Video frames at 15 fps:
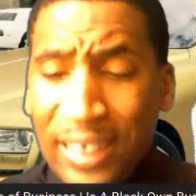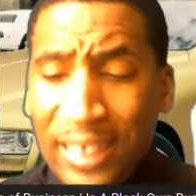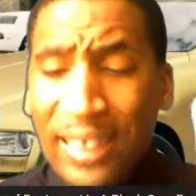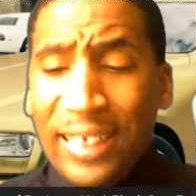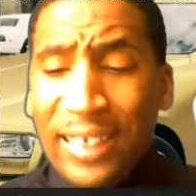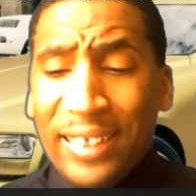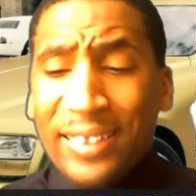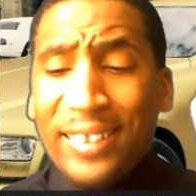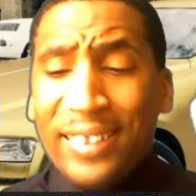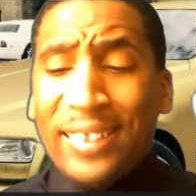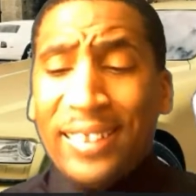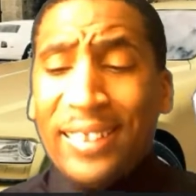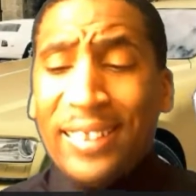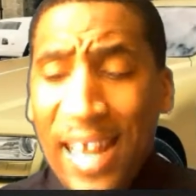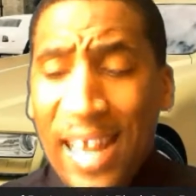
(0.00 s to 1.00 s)
The
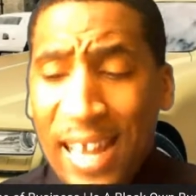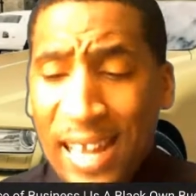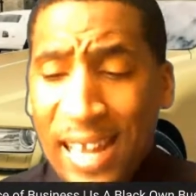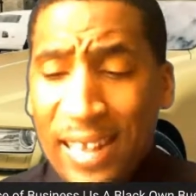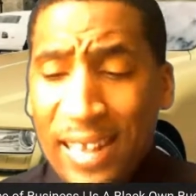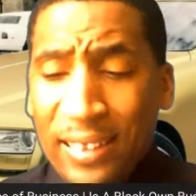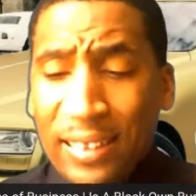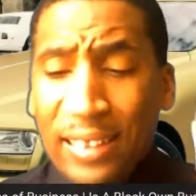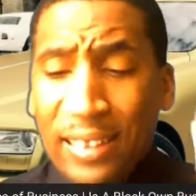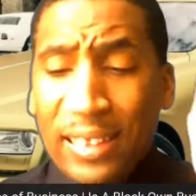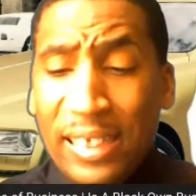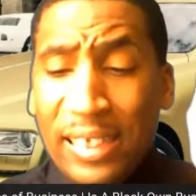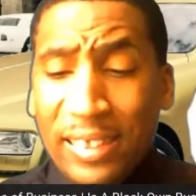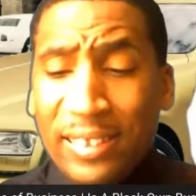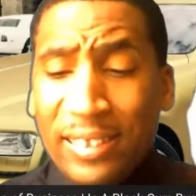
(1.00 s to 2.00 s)
science
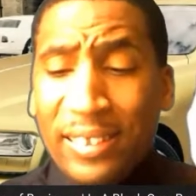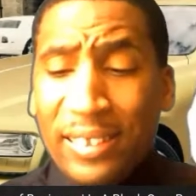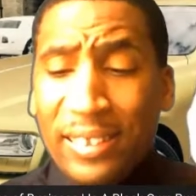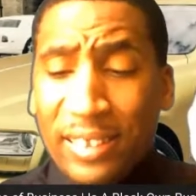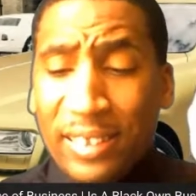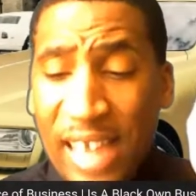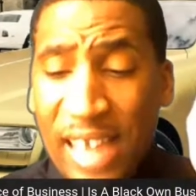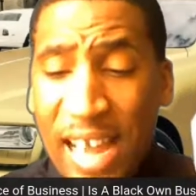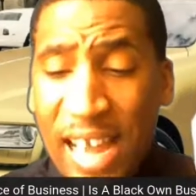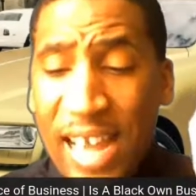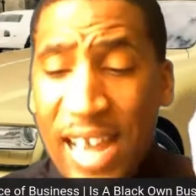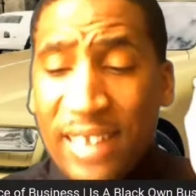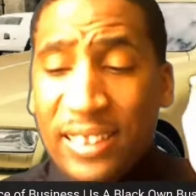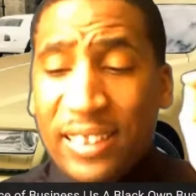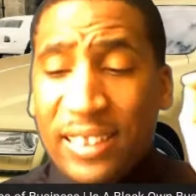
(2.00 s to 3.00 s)
is
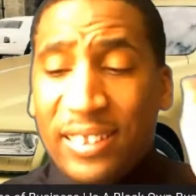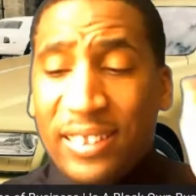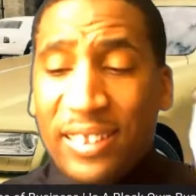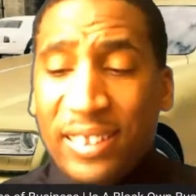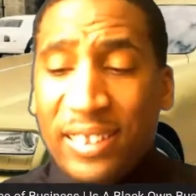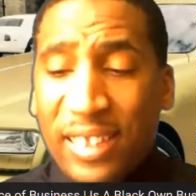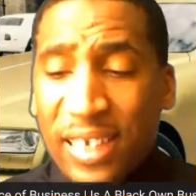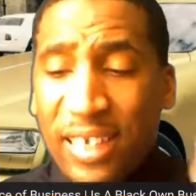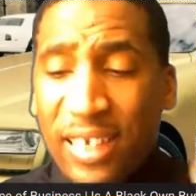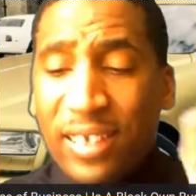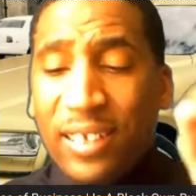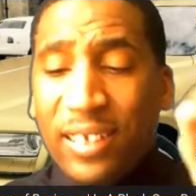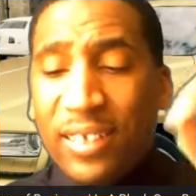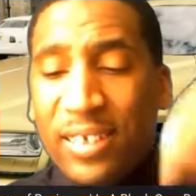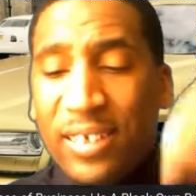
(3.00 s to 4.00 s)
the study
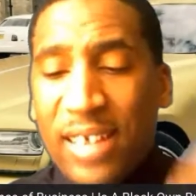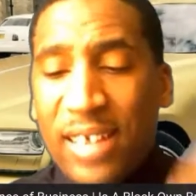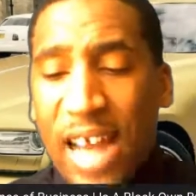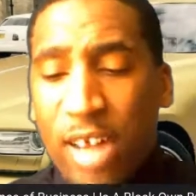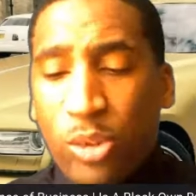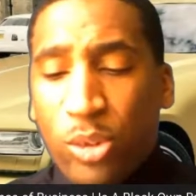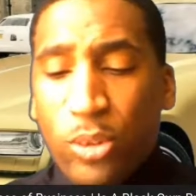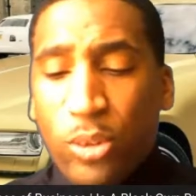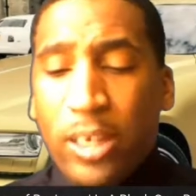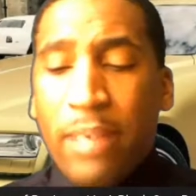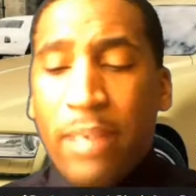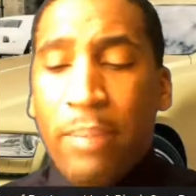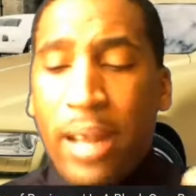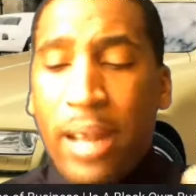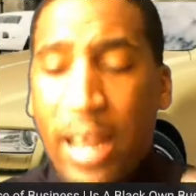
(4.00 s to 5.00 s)
of the natural
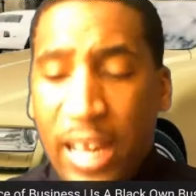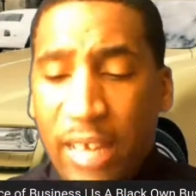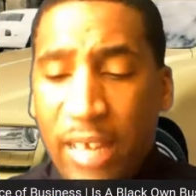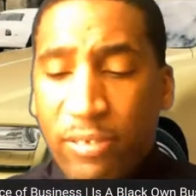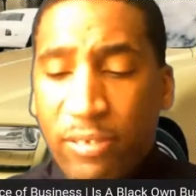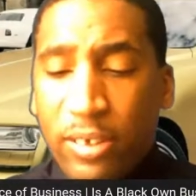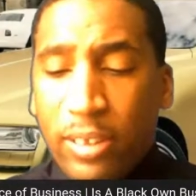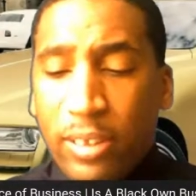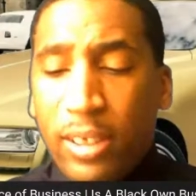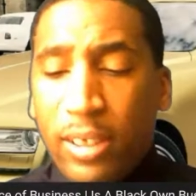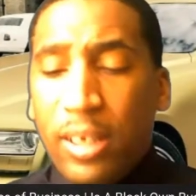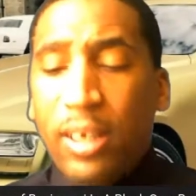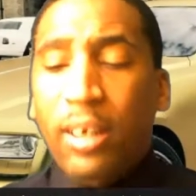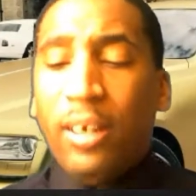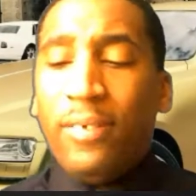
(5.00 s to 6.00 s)
and behavior
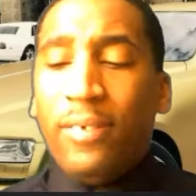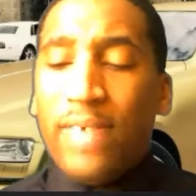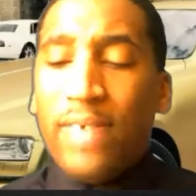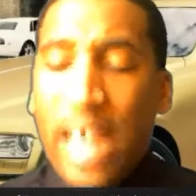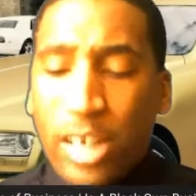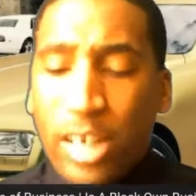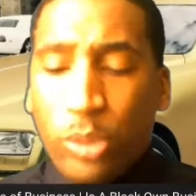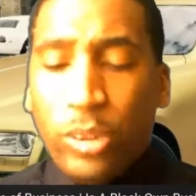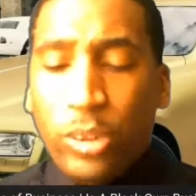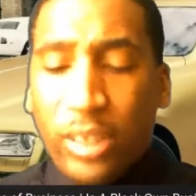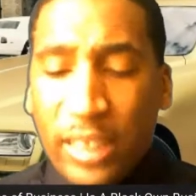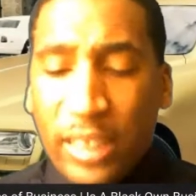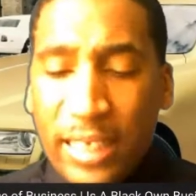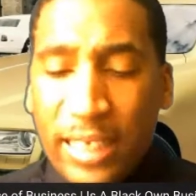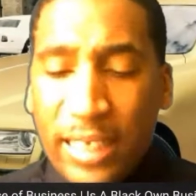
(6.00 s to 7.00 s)
of natural
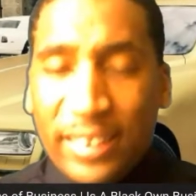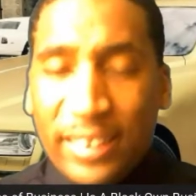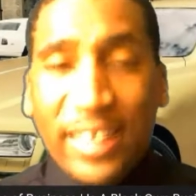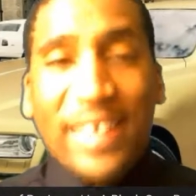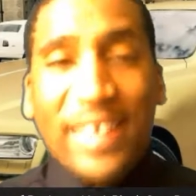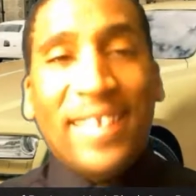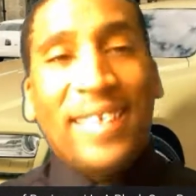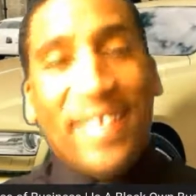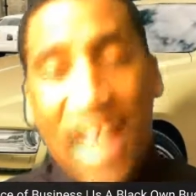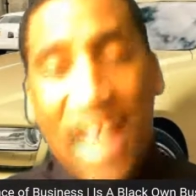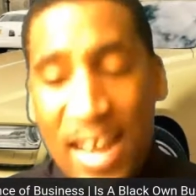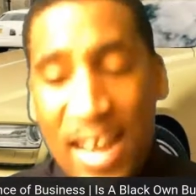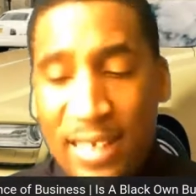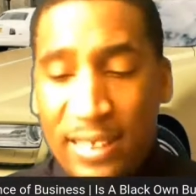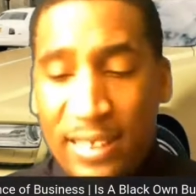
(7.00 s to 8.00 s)
things and the
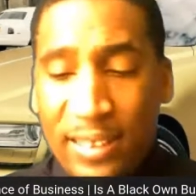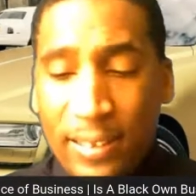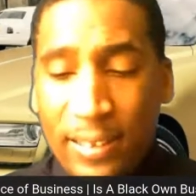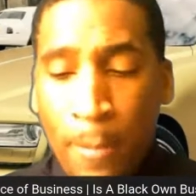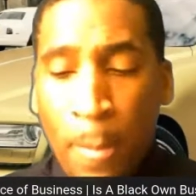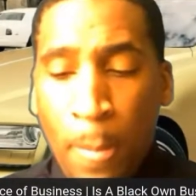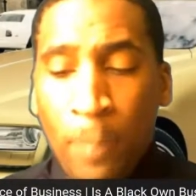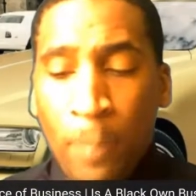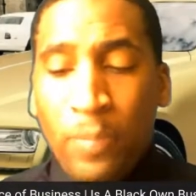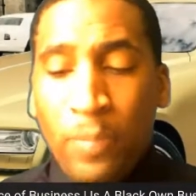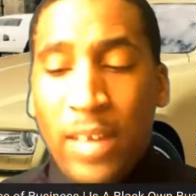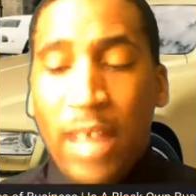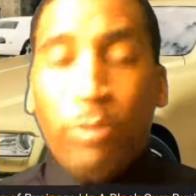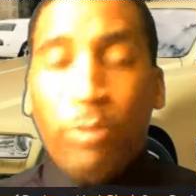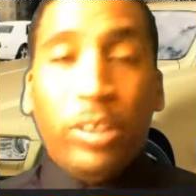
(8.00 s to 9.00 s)
knowledge
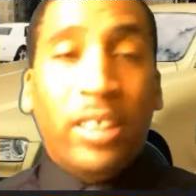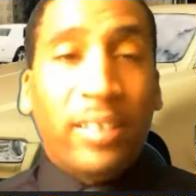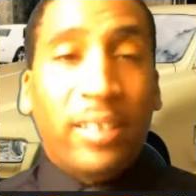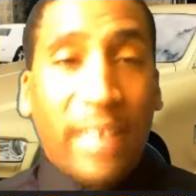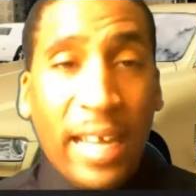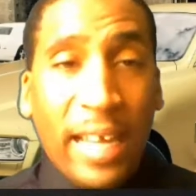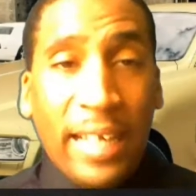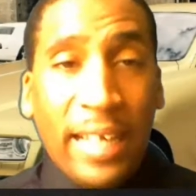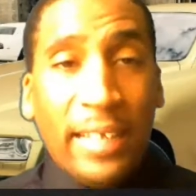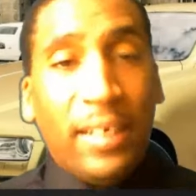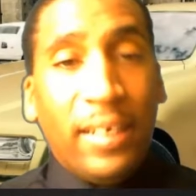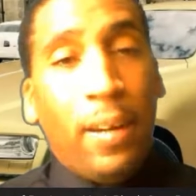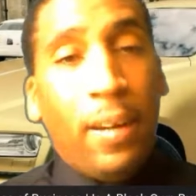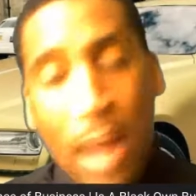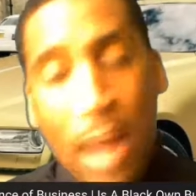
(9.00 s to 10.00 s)
that we attain
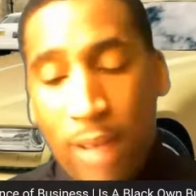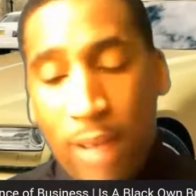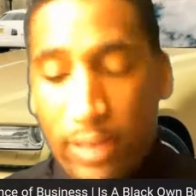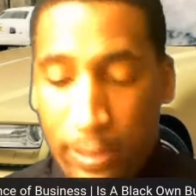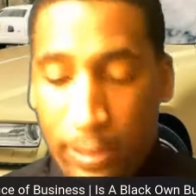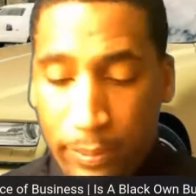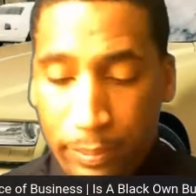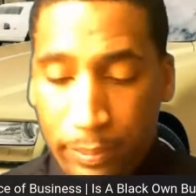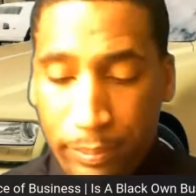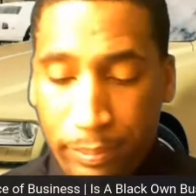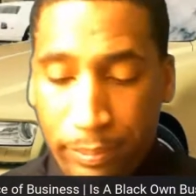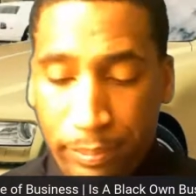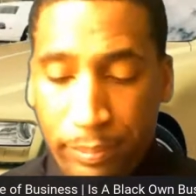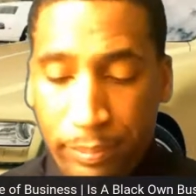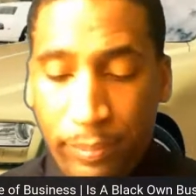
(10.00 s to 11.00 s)
about them.
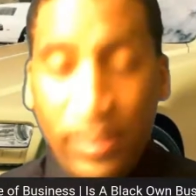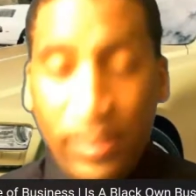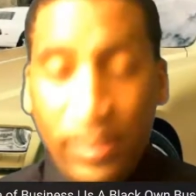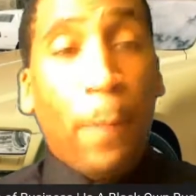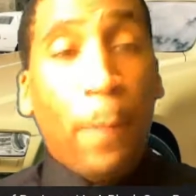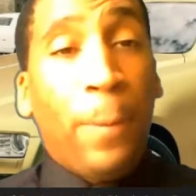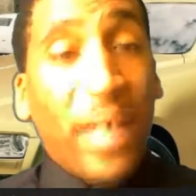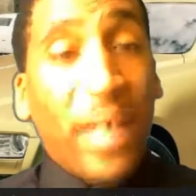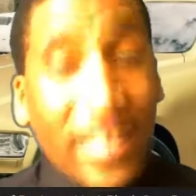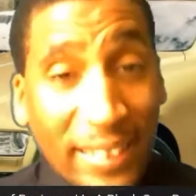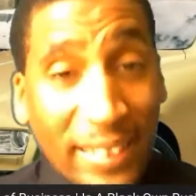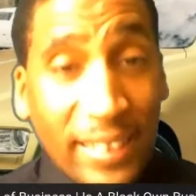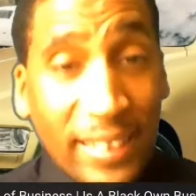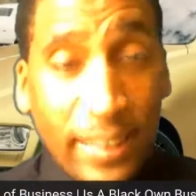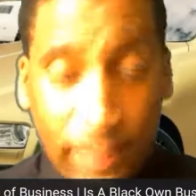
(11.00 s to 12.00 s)

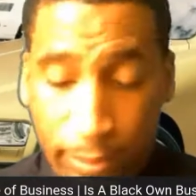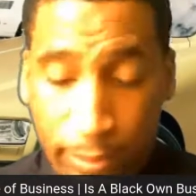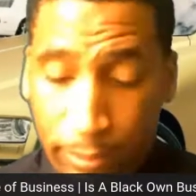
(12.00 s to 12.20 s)
Business